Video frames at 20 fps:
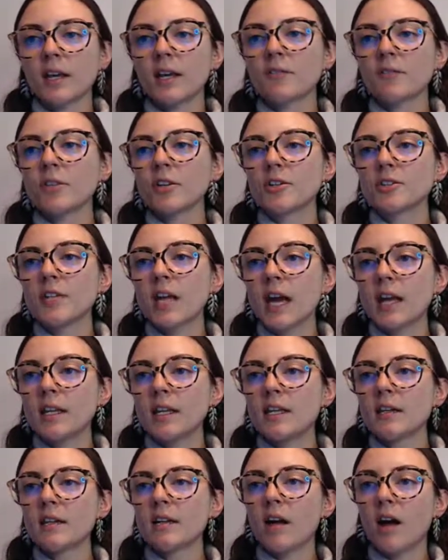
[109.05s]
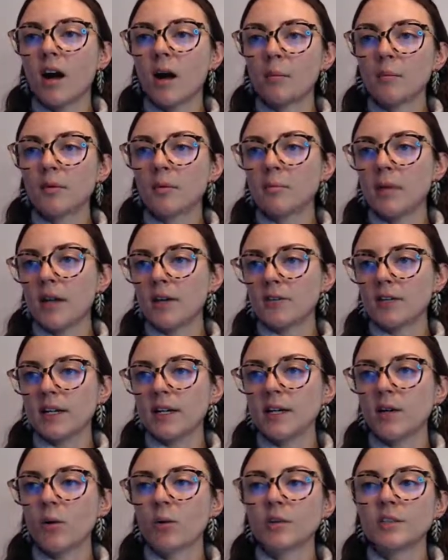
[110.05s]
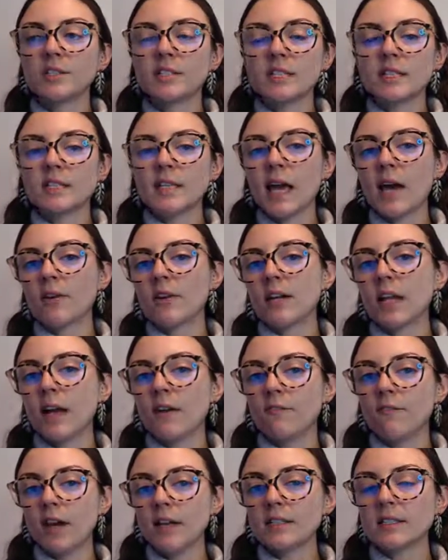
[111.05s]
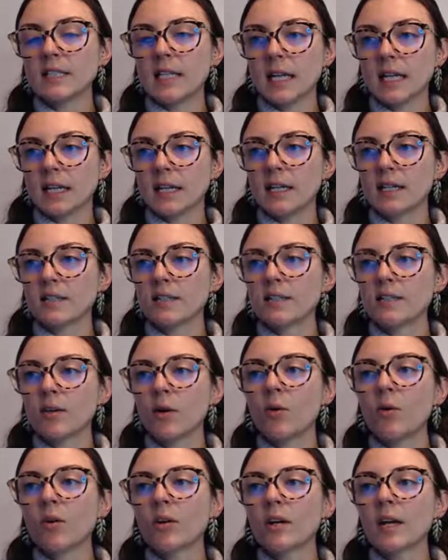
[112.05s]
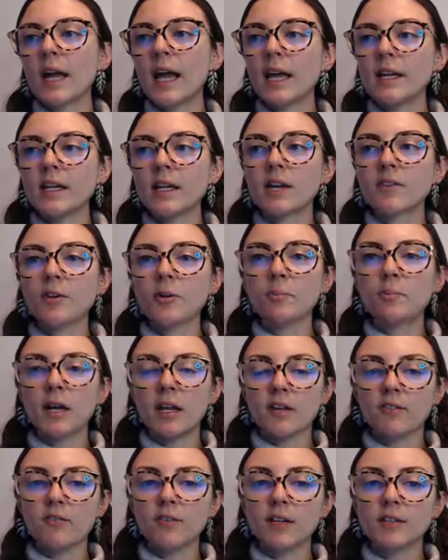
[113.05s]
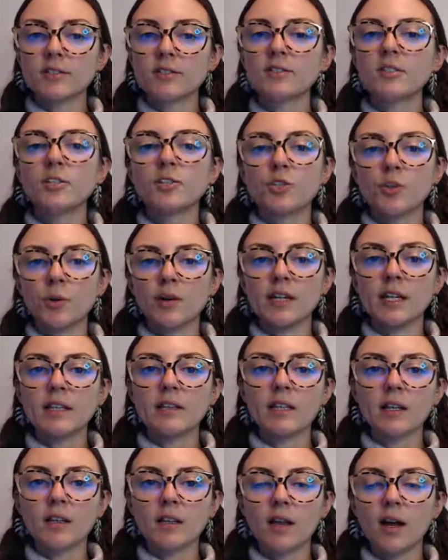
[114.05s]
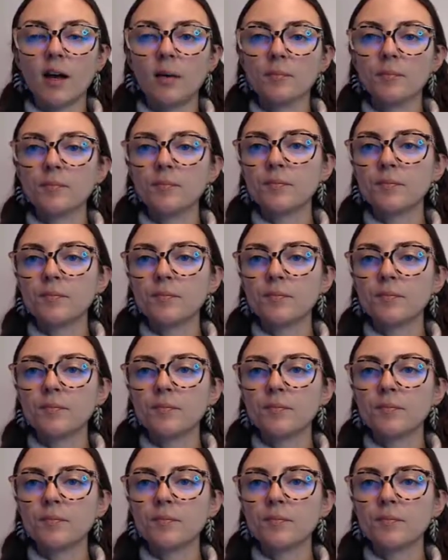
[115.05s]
if there's any complimentary or discounted event tickets, or any other benefits to joining the club.